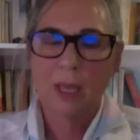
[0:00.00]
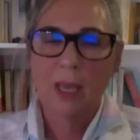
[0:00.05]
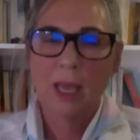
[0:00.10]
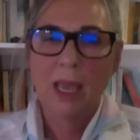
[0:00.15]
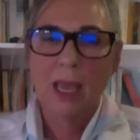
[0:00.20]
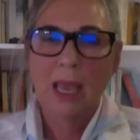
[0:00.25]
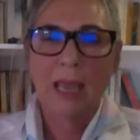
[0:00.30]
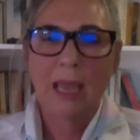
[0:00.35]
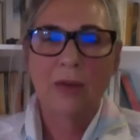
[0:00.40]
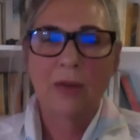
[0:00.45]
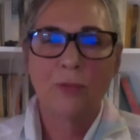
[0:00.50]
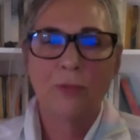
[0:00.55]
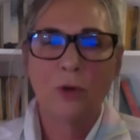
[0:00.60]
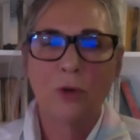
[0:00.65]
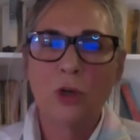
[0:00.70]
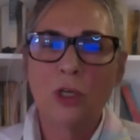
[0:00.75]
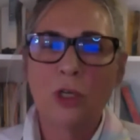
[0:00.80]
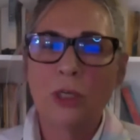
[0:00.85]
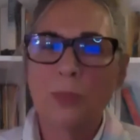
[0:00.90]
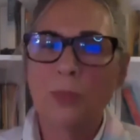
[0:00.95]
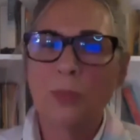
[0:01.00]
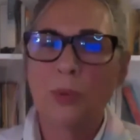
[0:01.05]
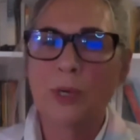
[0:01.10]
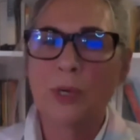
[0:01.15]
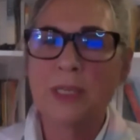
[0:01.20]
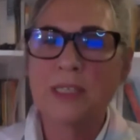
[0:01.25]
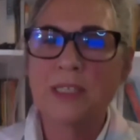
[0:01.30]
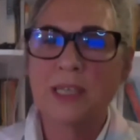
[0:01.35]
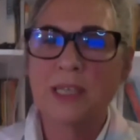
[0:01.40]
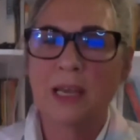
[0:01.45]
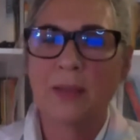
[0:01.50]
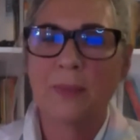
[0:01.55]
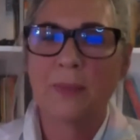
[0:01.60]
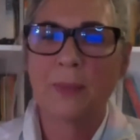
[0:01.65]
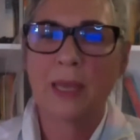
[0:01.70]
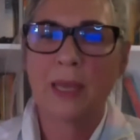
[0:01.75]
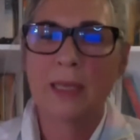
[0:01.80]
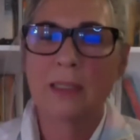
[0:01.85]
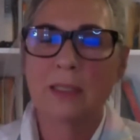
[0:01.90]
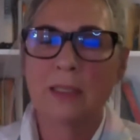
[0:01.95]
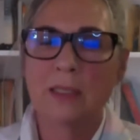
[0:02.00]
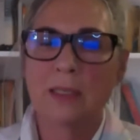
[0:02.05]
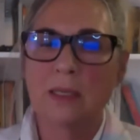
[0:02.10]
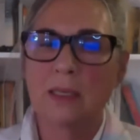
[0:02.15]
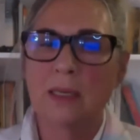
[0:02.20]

And Vogler points out that,